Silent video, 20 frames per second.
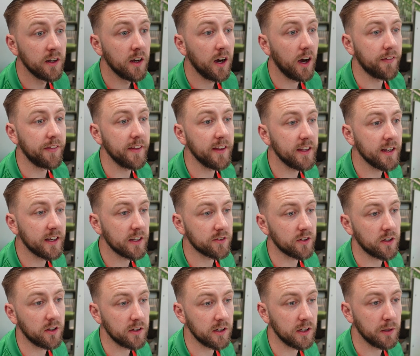I think he has
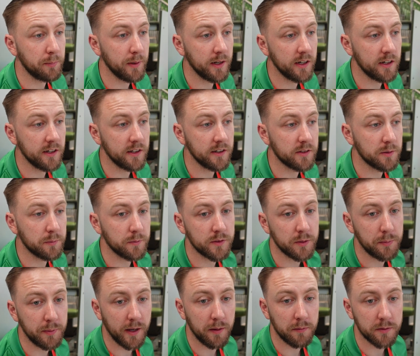all the ability
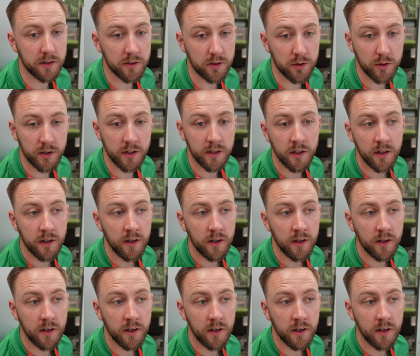to be able to do it.